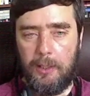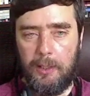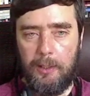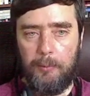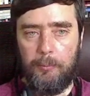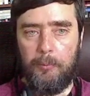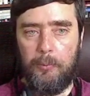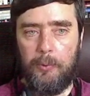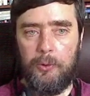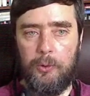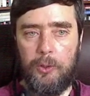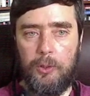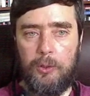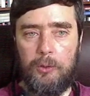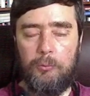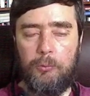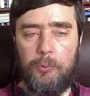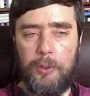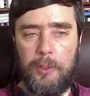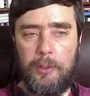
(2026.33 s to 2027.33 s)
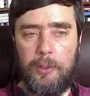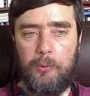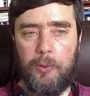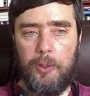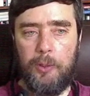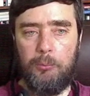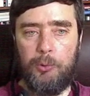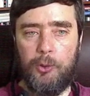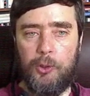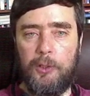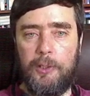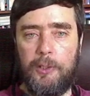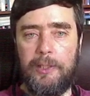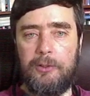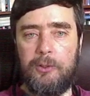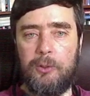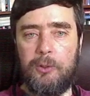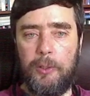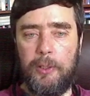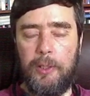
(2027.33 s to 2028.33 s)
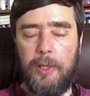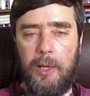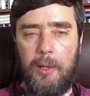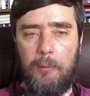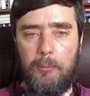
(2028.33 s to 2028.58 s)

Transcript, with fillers: Um, you can, we can, we can put a link to it.